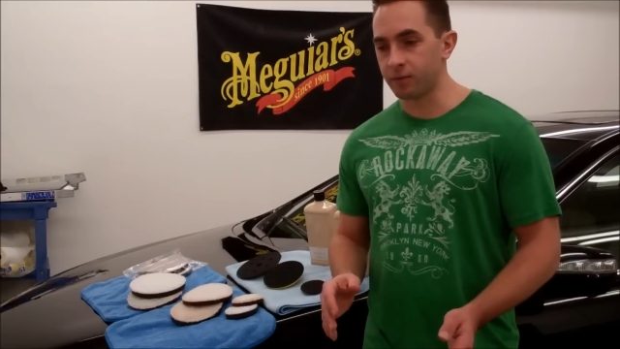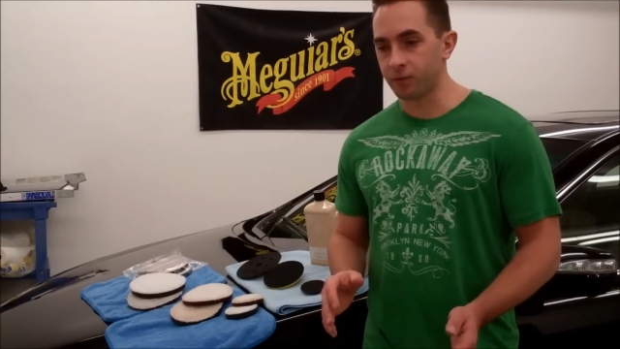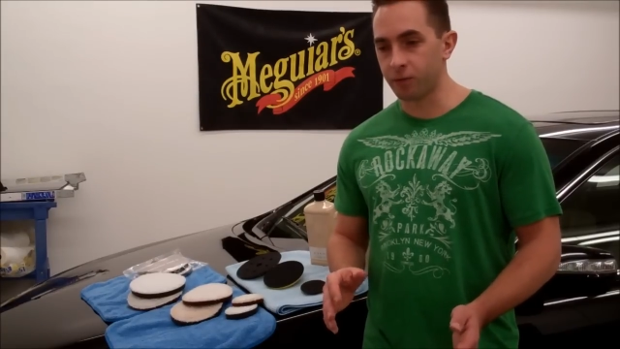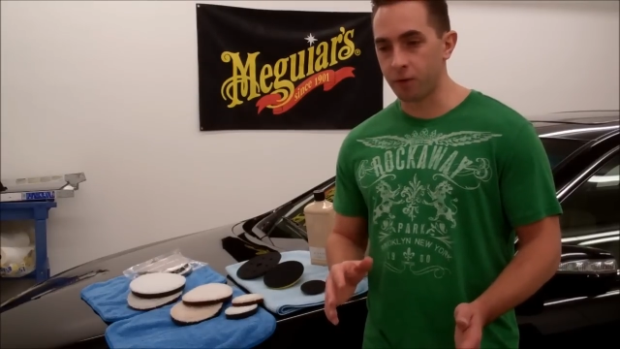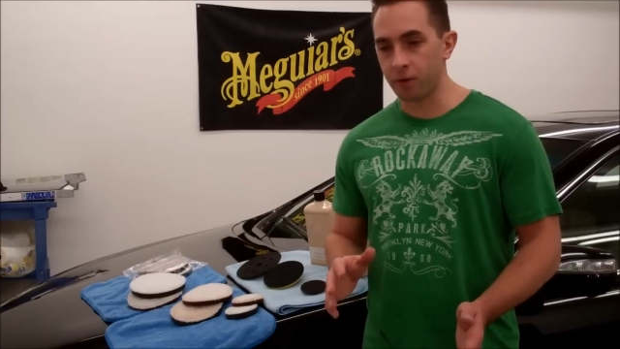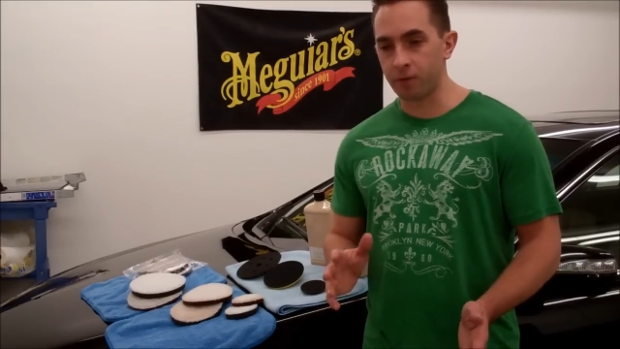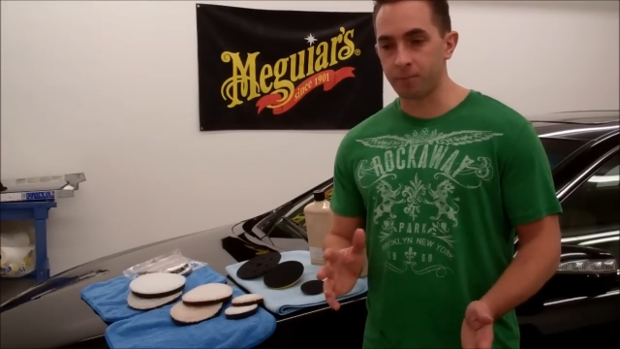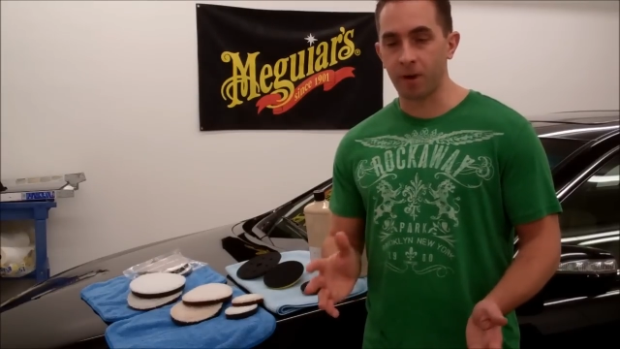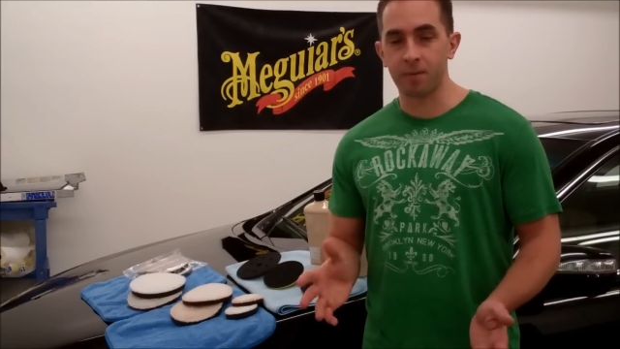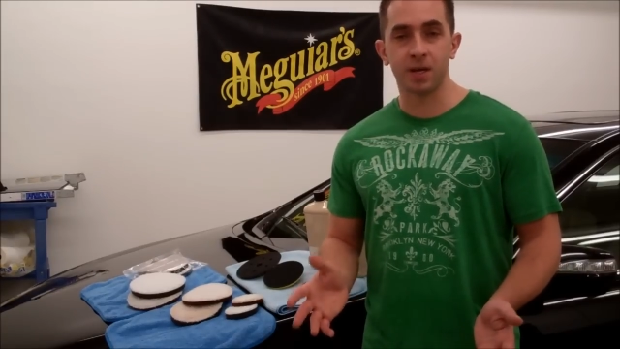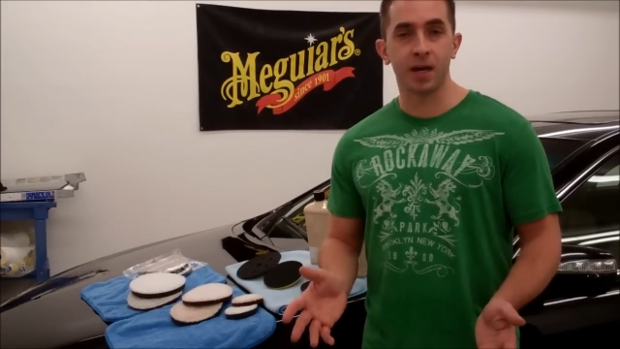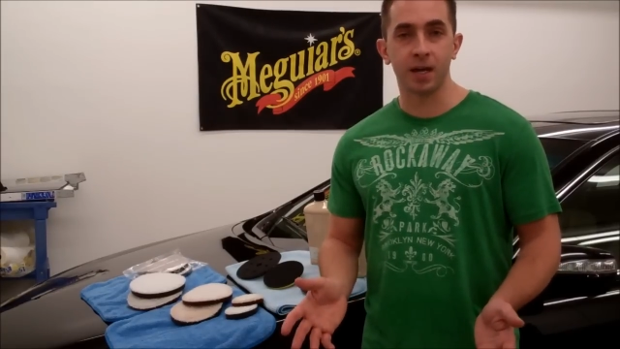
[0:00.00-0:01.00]
for
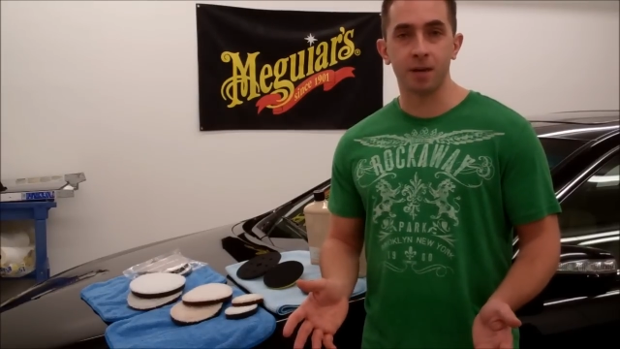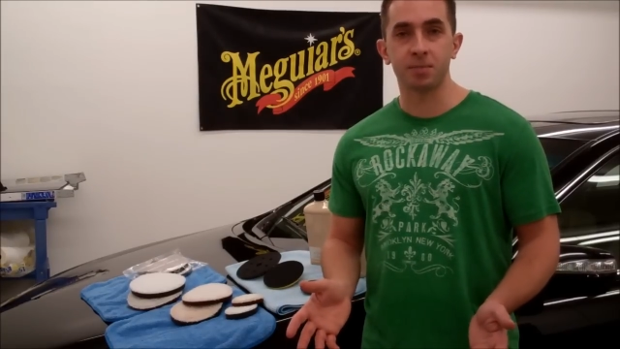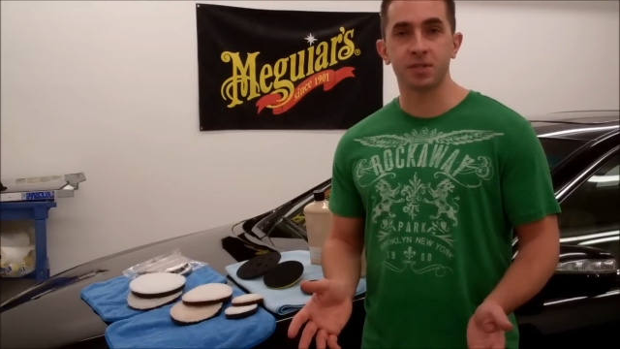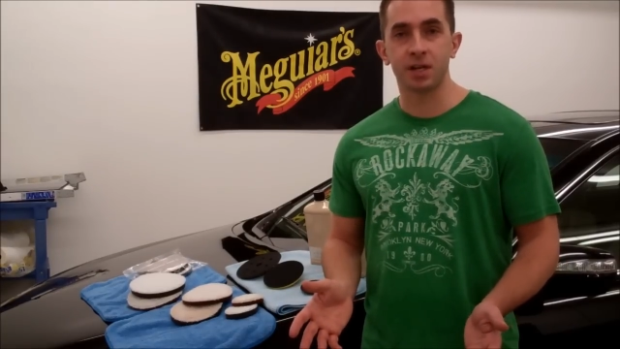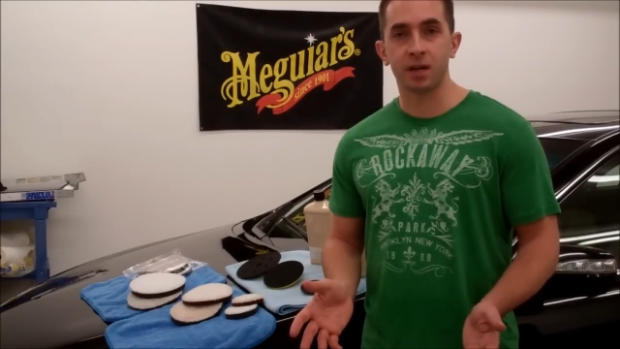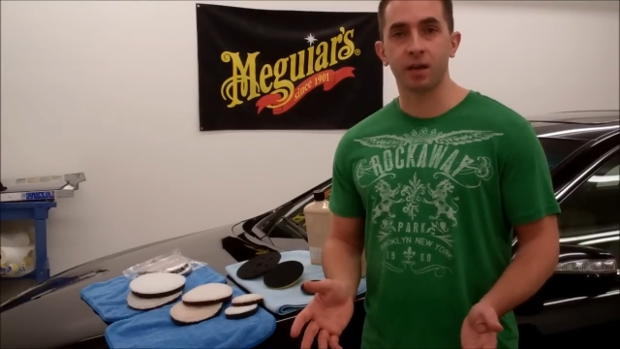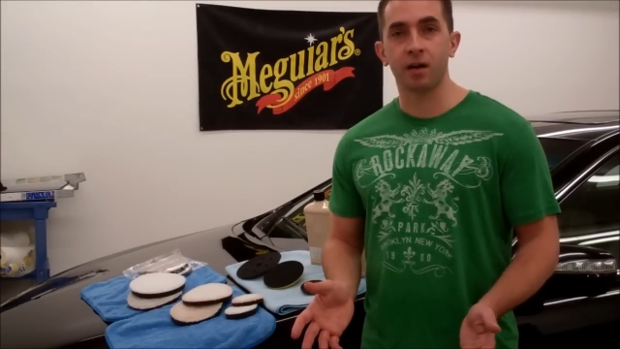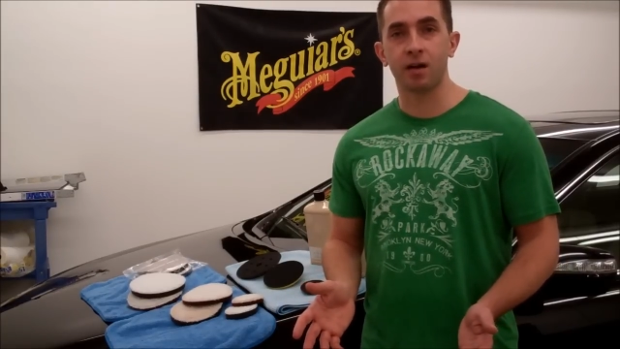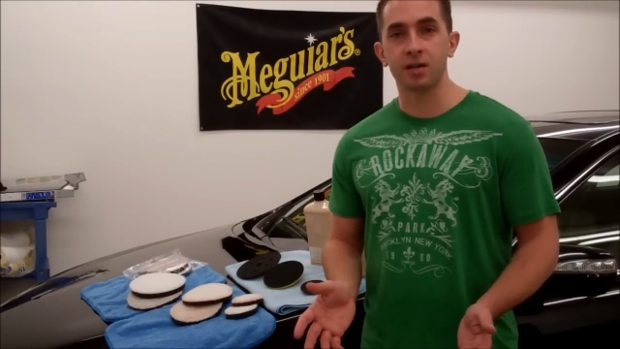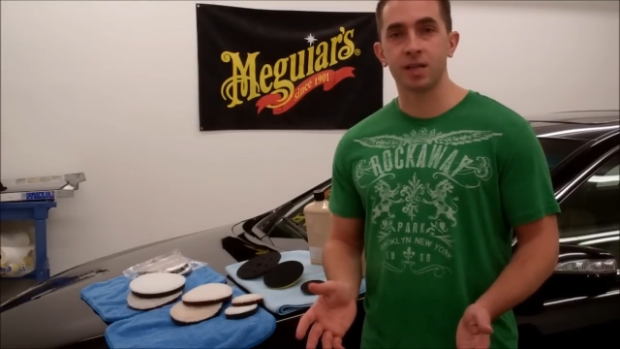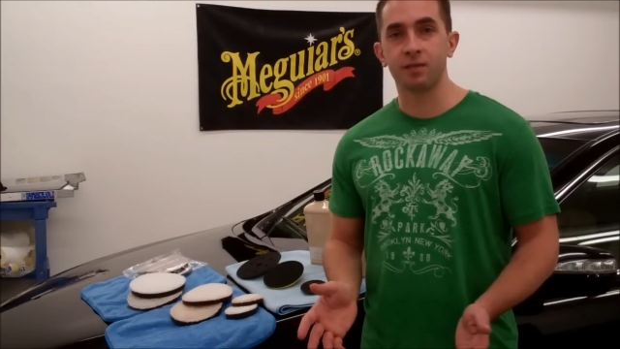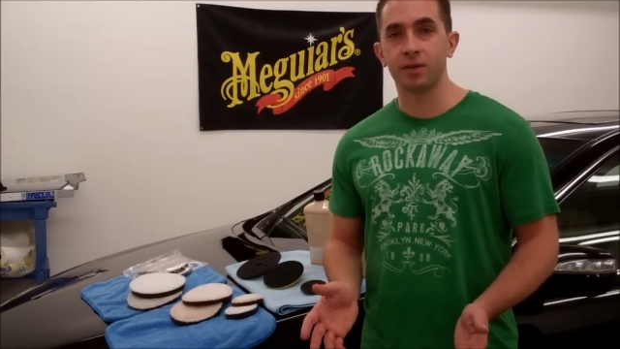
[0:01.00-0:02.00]
probably 90% of the
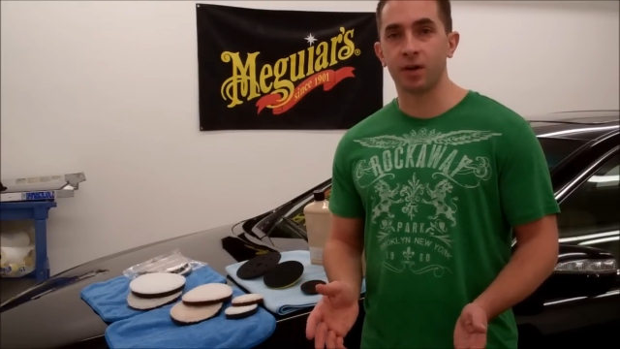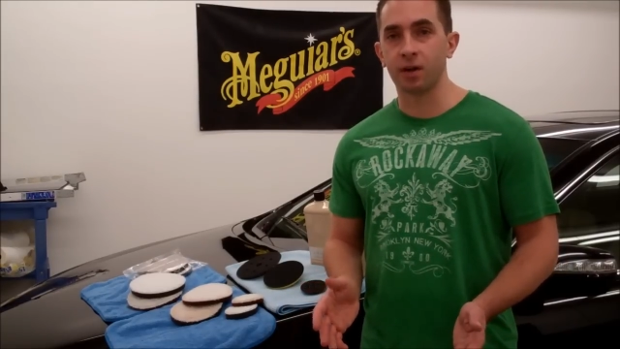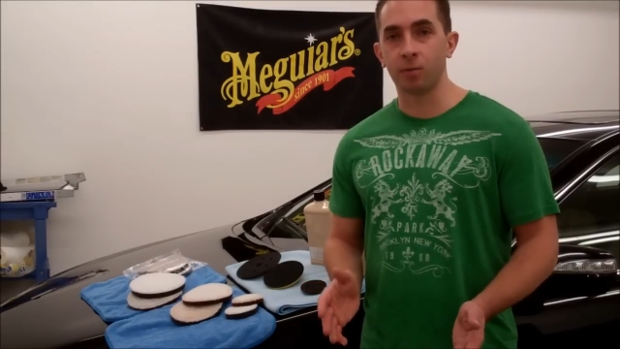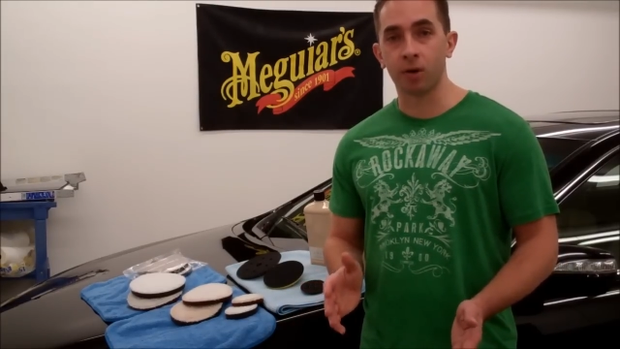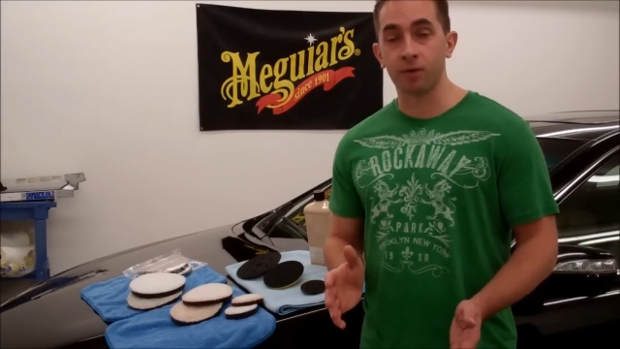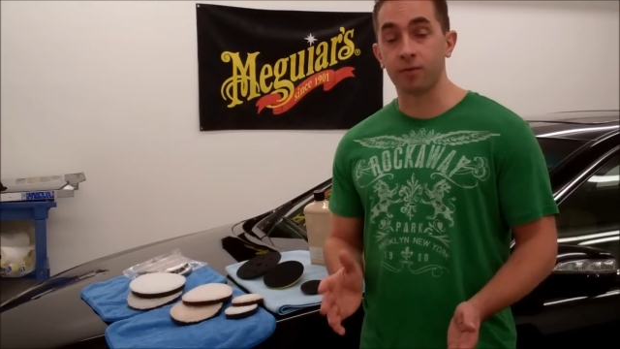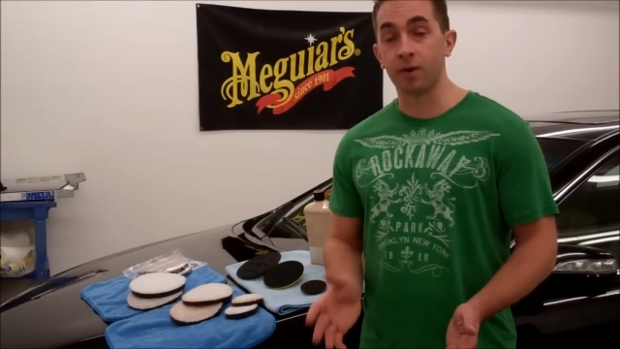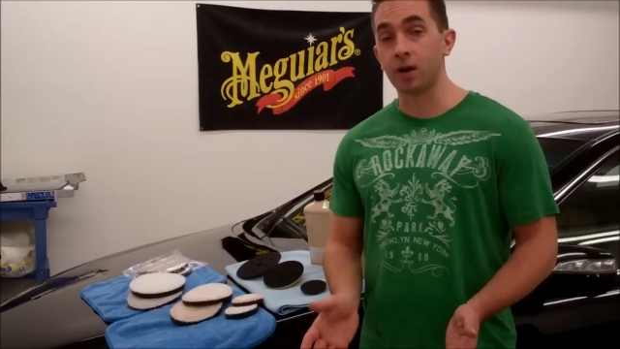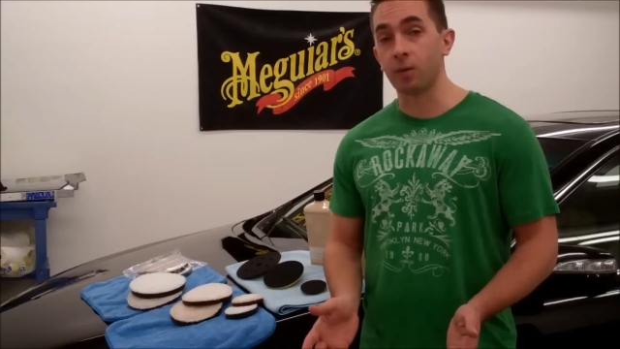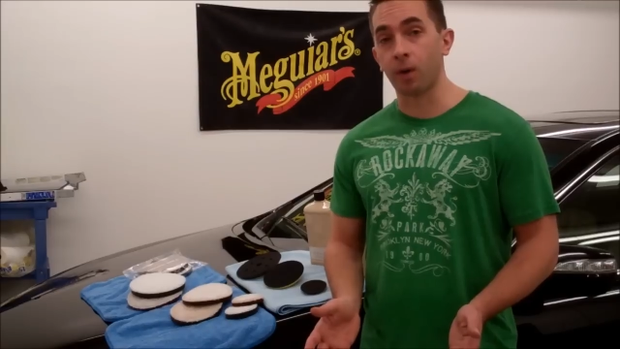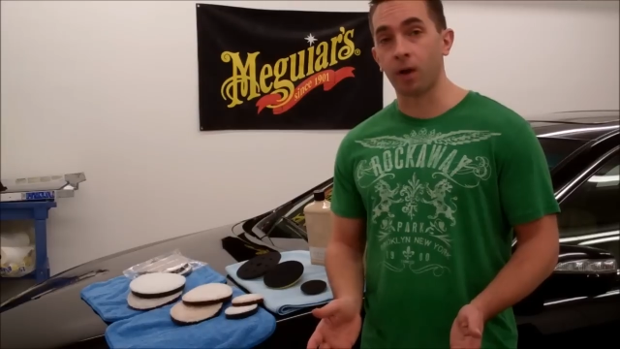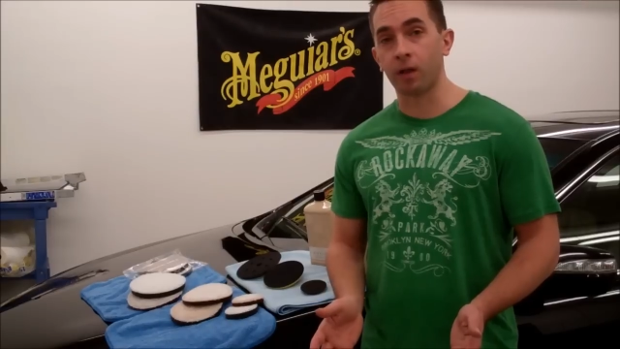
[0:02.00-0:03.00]
cars I've done, it worked
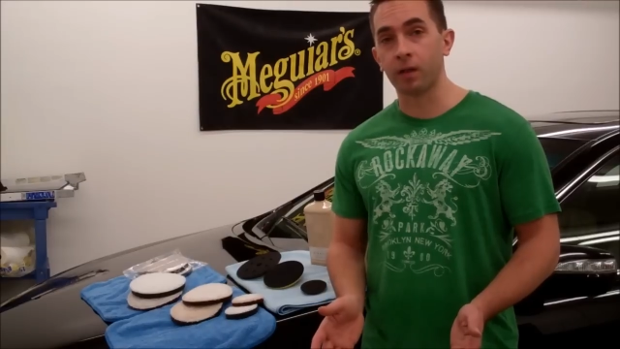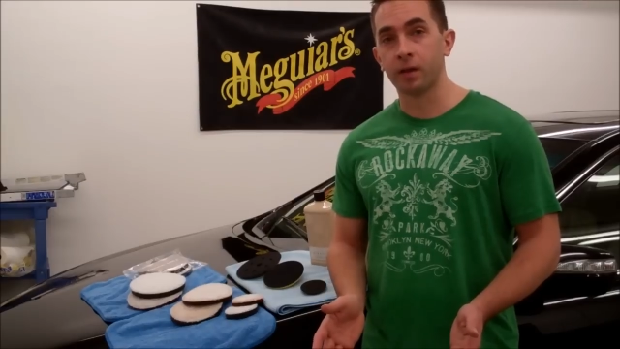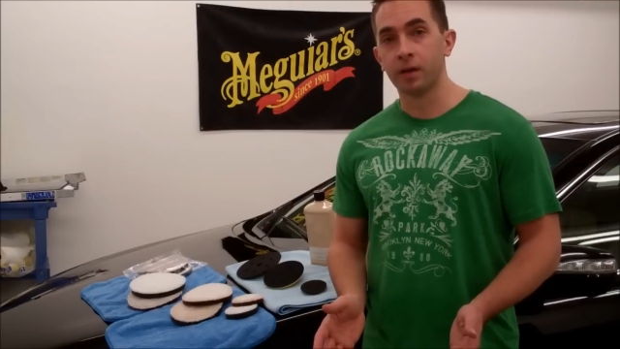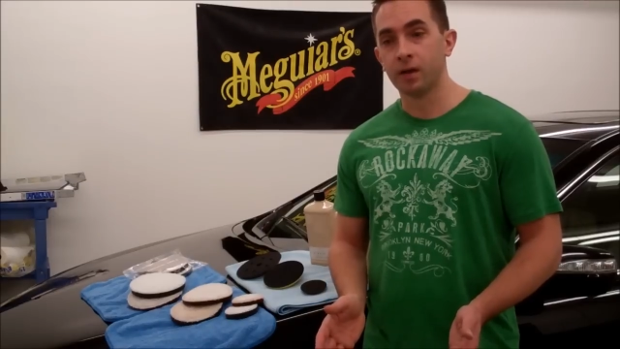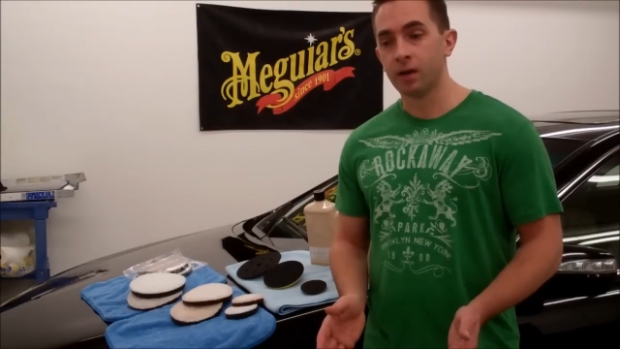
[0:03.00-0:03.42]
very well.